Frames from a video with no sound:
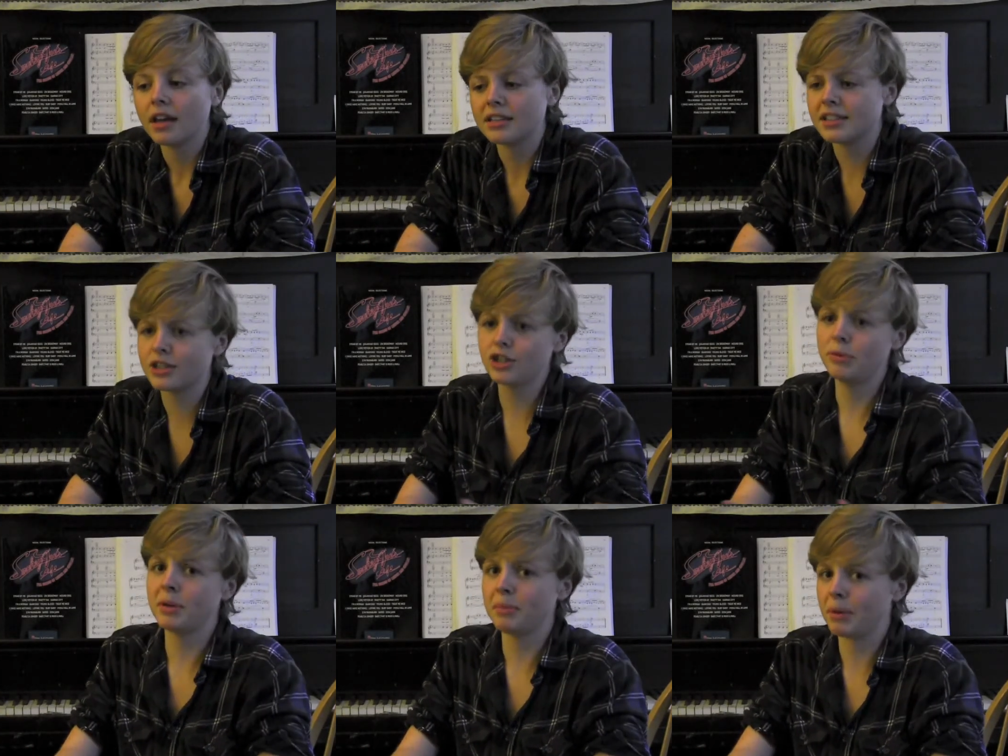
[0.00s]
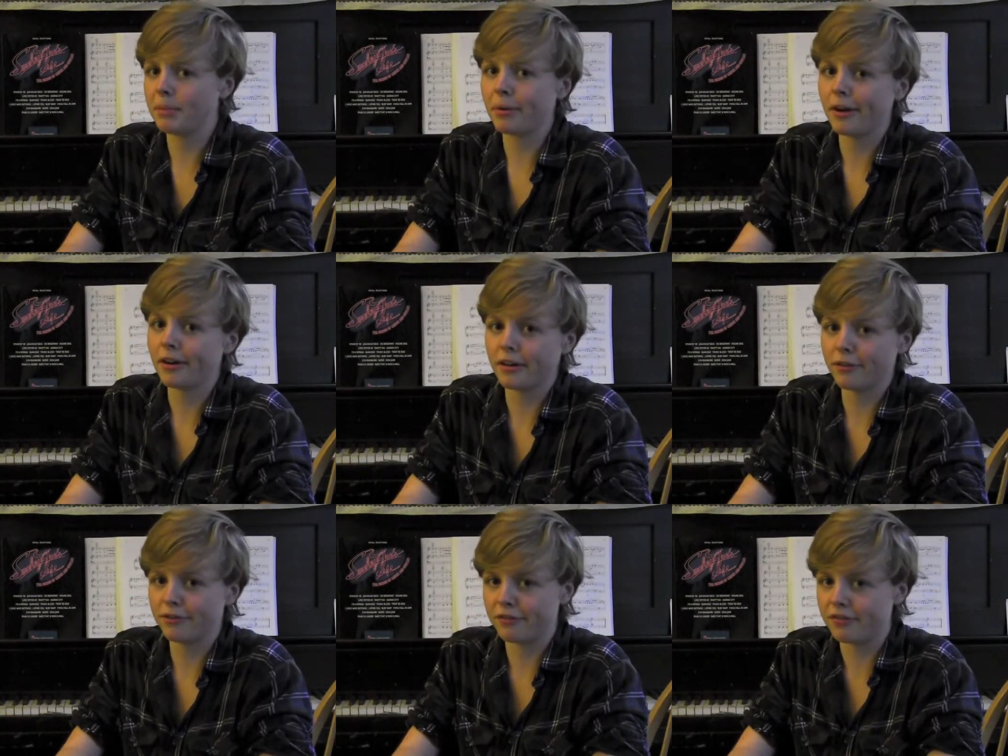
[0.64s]
It's actually been a big
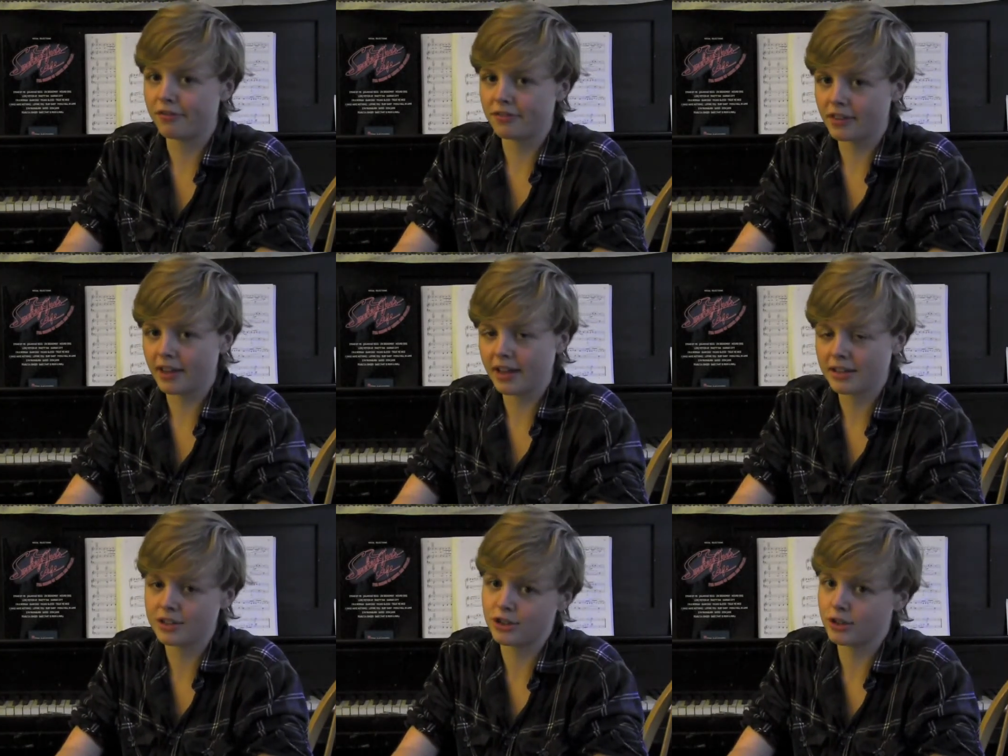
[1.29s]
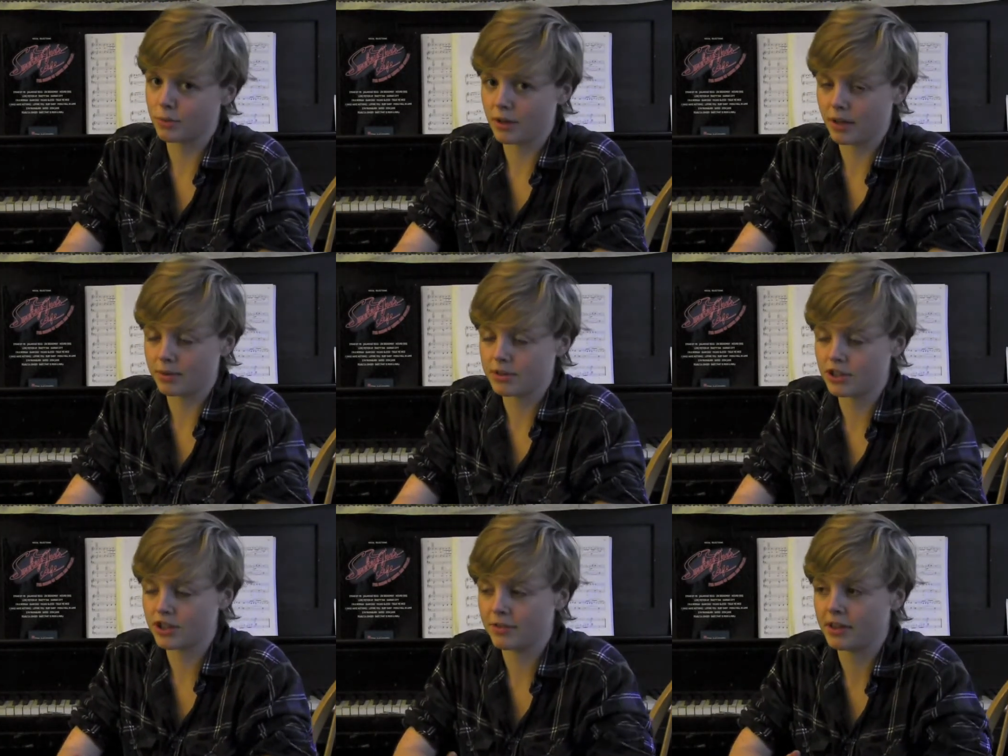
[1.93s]
part of the last year as well. I
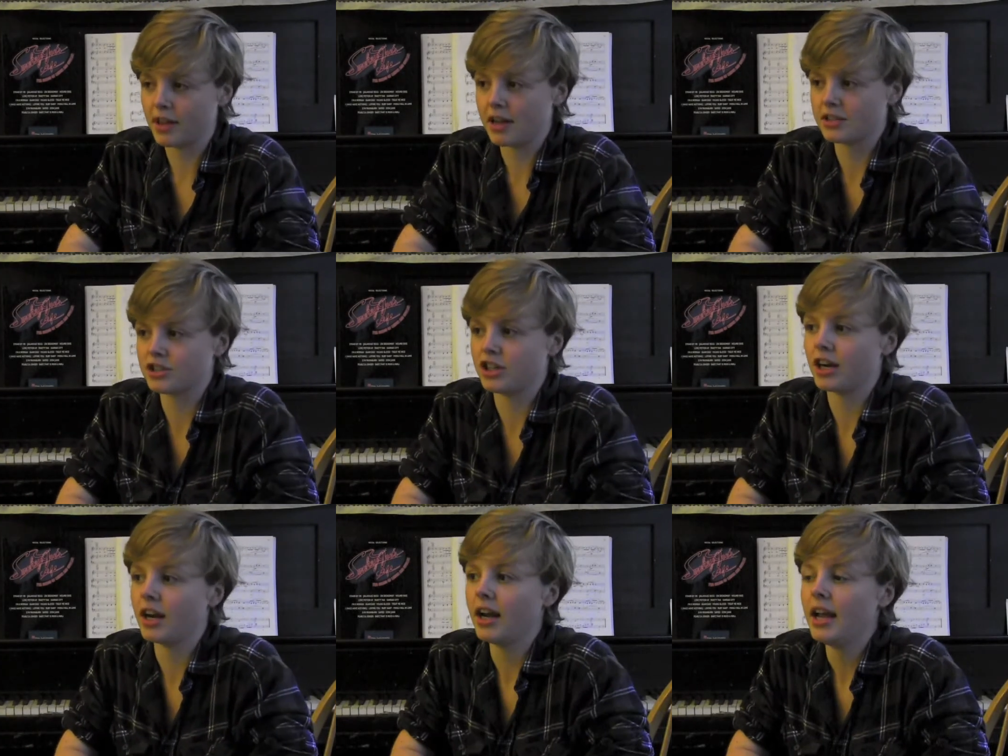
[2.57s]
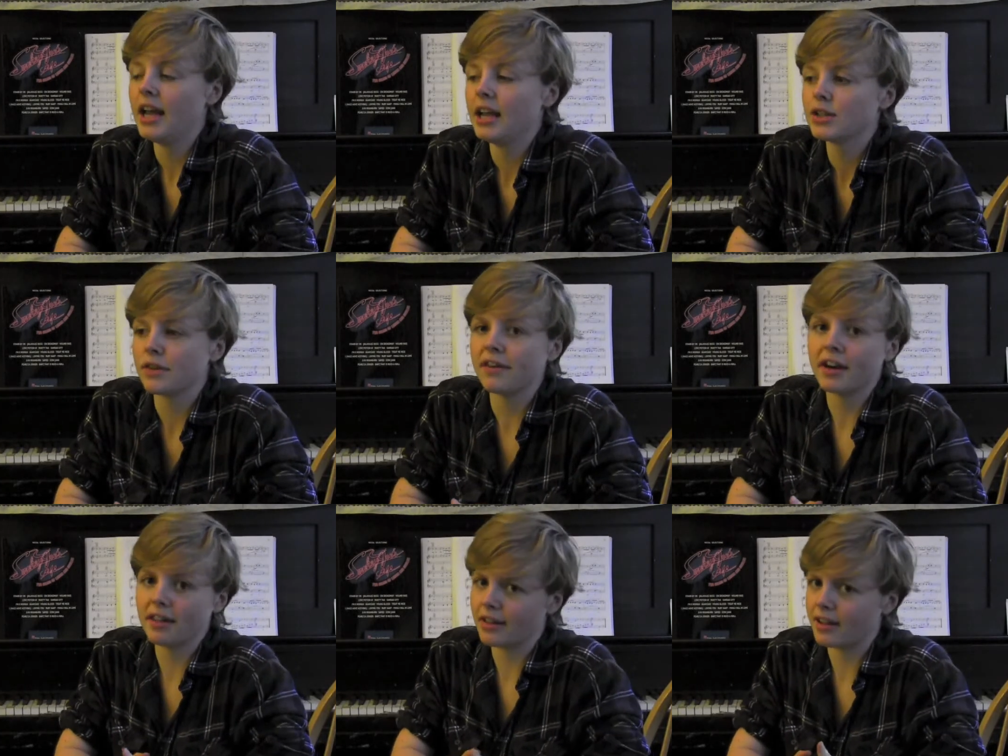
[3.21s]
was at JV last year, so
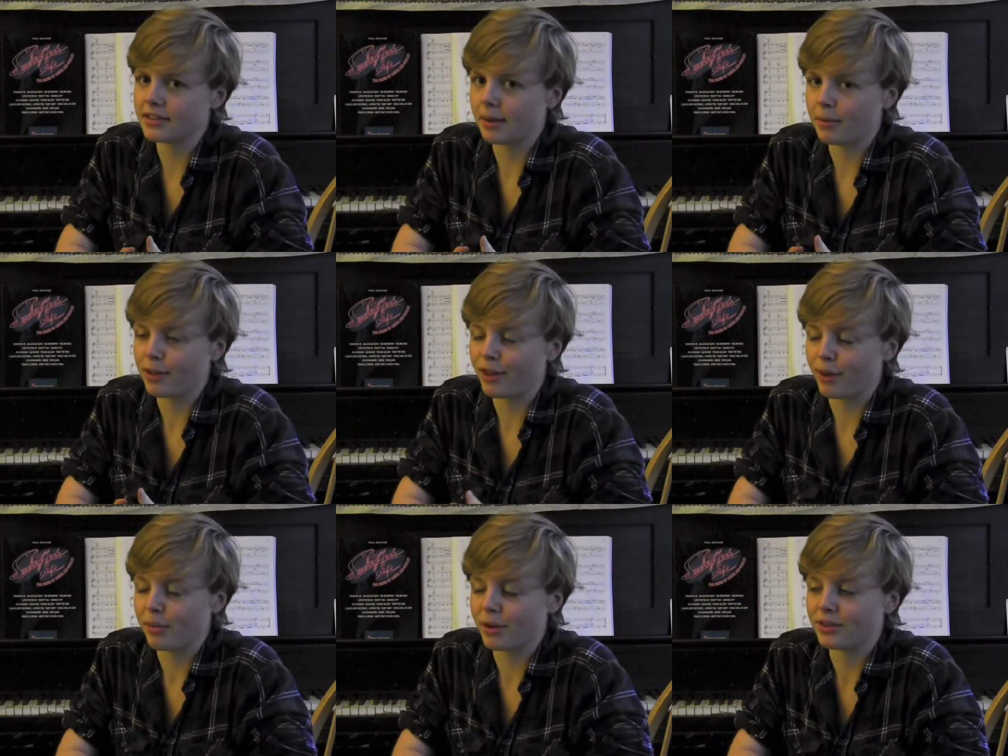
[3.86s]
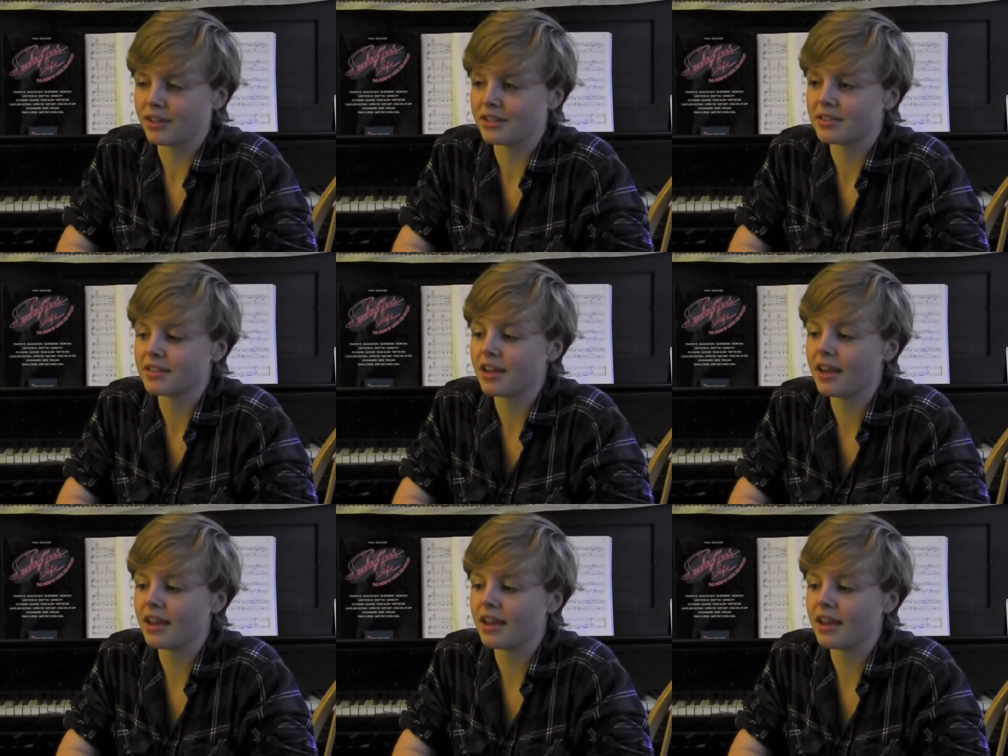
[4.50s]
I've had a lot of time to think about this.